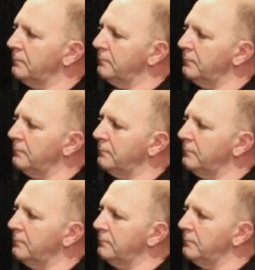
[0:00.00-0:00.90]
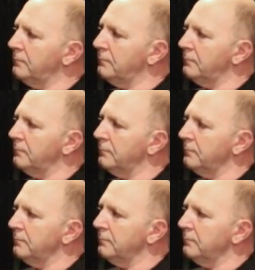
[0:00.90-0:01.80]

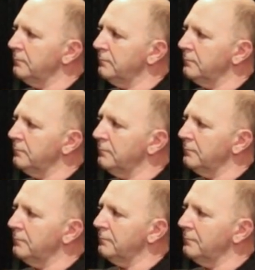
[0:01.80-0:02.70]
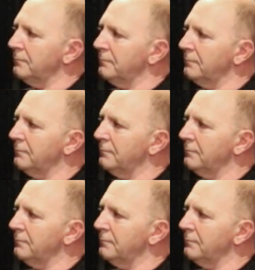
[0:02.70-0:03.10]
[no speech]